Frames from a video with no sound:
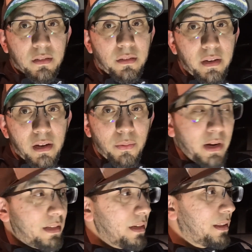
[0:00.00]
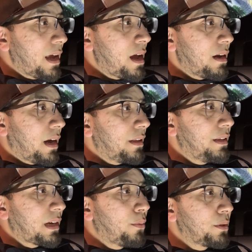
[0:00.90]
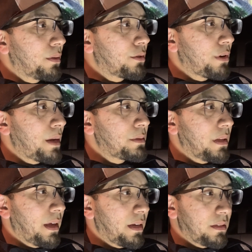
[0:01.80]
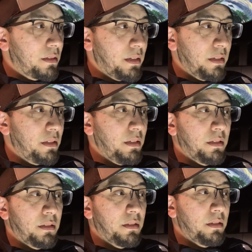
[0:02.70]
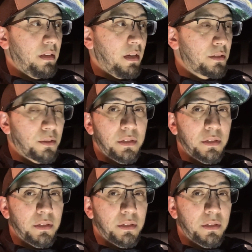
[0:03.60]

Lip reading: So yeah, when I did that, I think I went through the traps at like 66 or